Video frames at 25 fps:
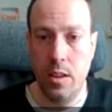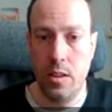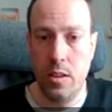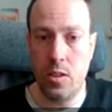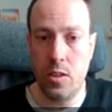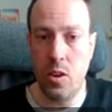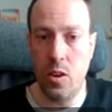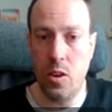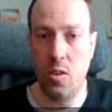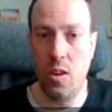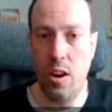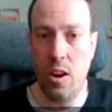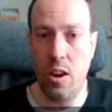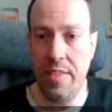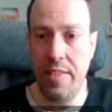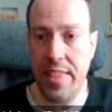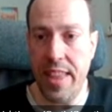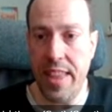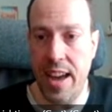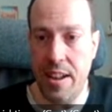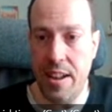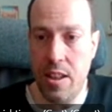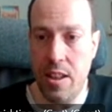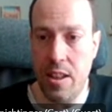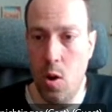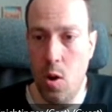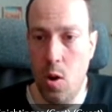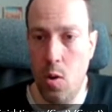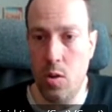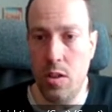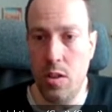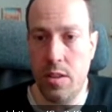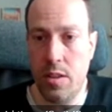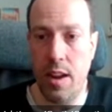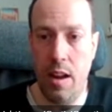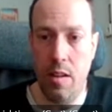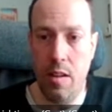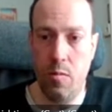So on that
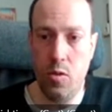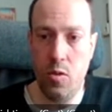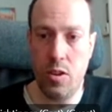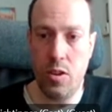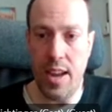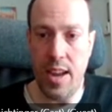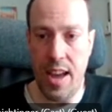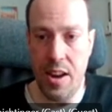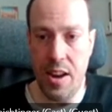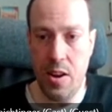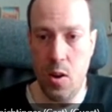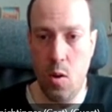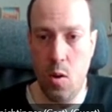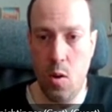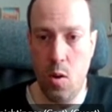note, I would hand